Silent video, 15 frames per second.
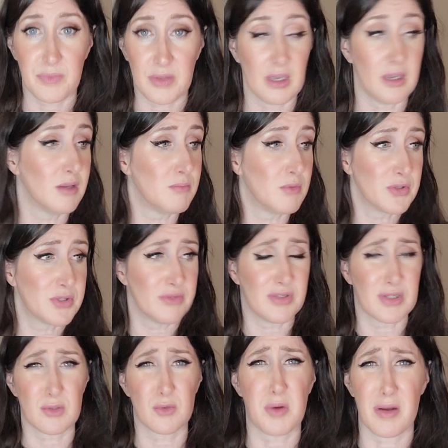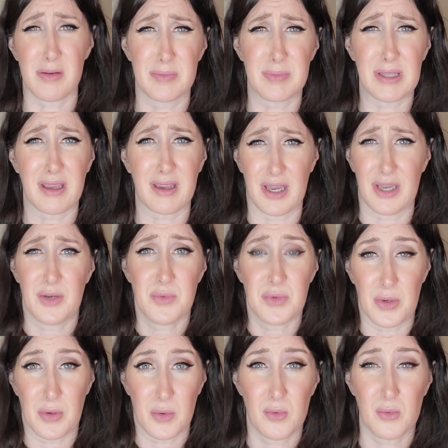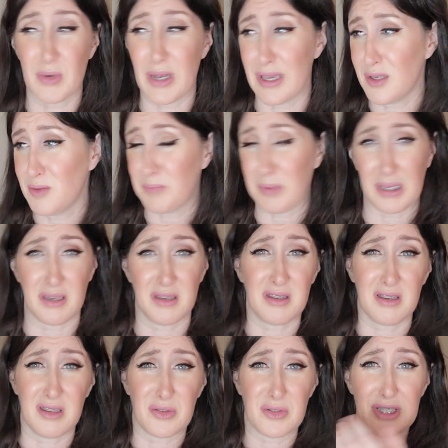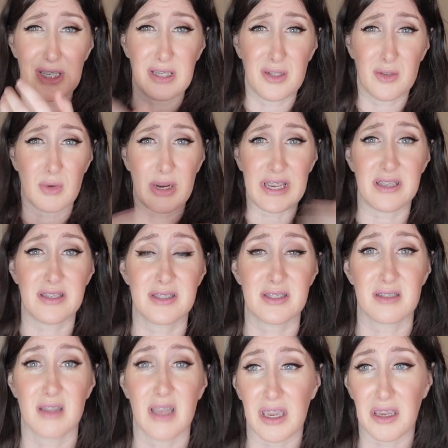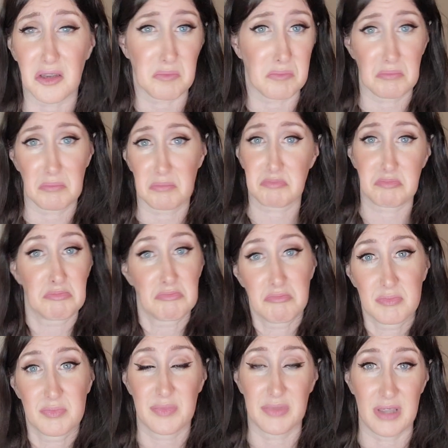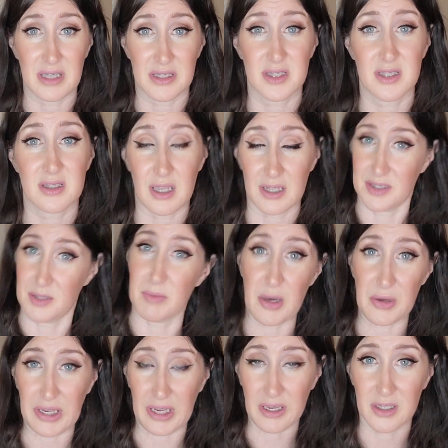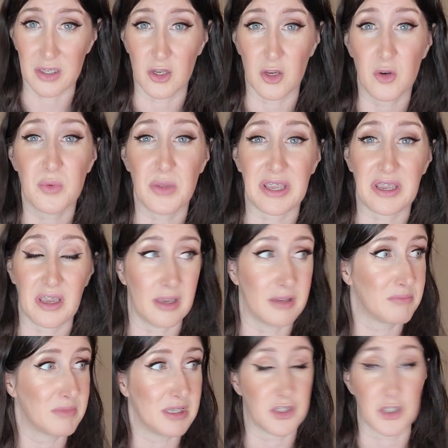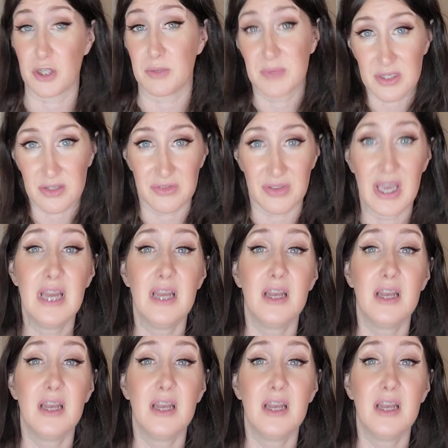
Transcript: And most of us would probably be like, I don't know, red, pink, irritated, raised, like that's about it, like in terms of